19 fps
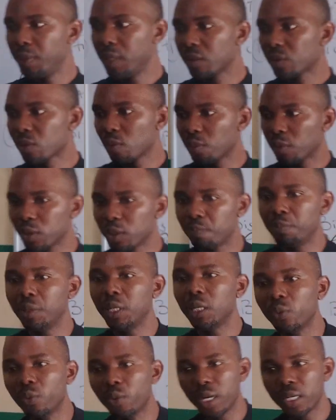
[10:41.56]
much big
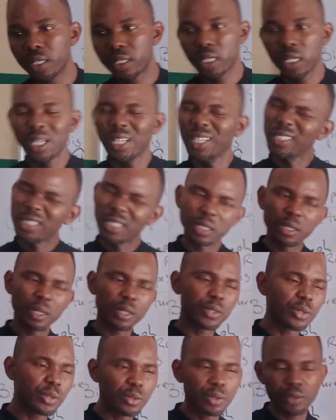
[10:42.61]
words. They just
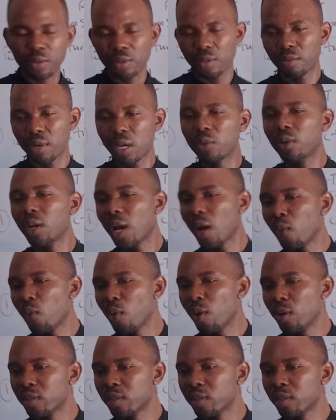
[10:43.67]
use regular words,